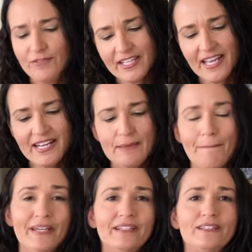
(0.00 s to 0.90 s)
if you're
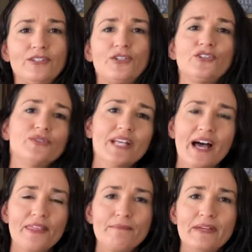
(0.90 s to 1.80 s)
canning meat, you can use
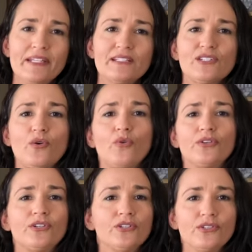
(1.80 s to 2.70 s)
other meats
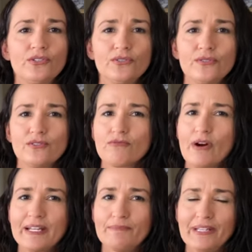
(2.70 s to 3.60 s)
or you can use
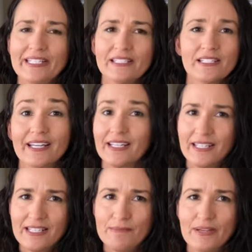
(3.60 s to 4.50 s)
dried beans like
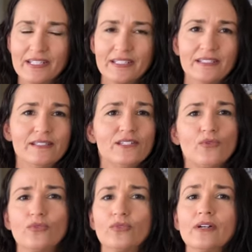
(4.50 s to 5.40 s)
kidney beans
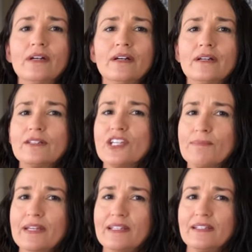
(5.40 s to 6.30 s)
or
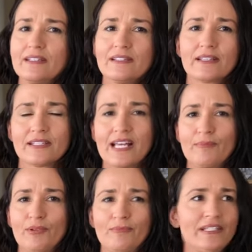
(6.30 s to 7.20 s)
chickpeas,
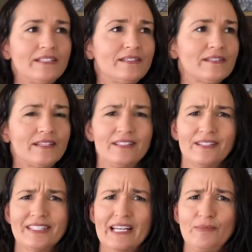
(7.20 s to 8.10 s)
gazabo beans, I
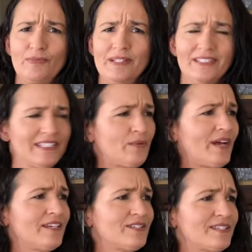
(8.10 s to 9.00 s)
think gazabo beans, is that
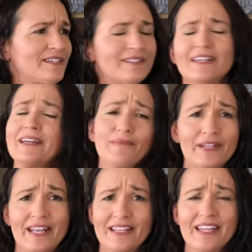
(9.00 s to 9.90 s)
how you say it?
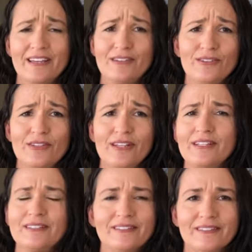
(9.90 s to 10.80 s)
But yeah,
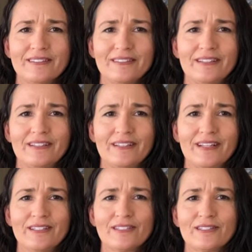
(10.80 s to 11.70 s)
it's,
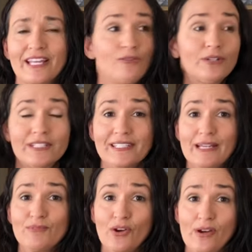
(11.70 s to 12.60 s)
it's, they cook at the
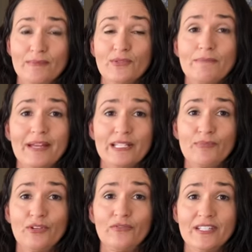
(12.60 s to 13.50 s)
same time, so it makes
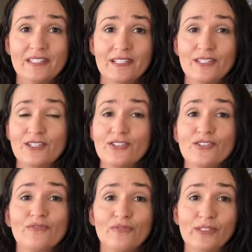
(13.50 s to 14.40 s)
perfect sense to
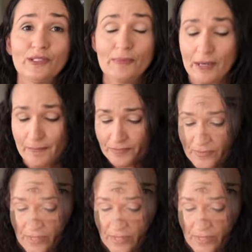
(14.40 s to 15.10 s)
just fill them up.